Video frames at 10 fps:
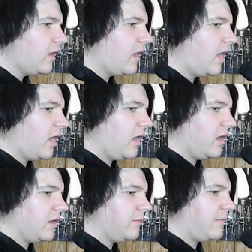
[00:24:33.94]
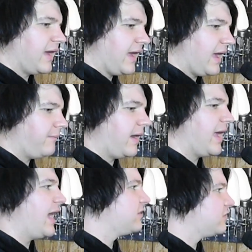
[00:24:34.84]

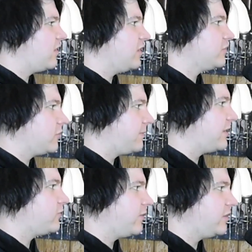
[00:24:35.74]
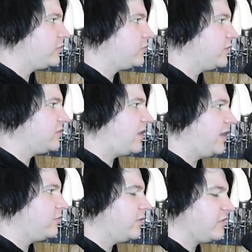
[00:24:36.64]
my ex lost her best friend to
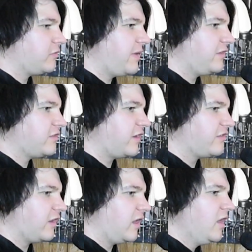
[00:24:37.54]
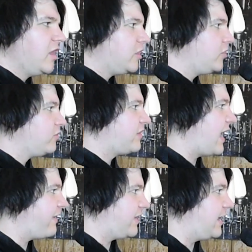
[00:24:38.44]
suicide. So it just made such a huge,
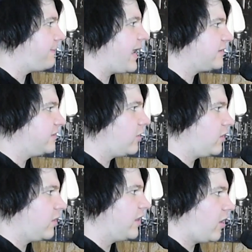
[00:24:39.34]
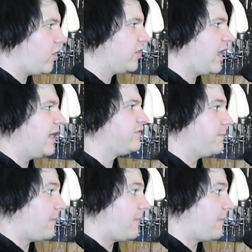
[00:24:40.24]
heavy impact in our lives, and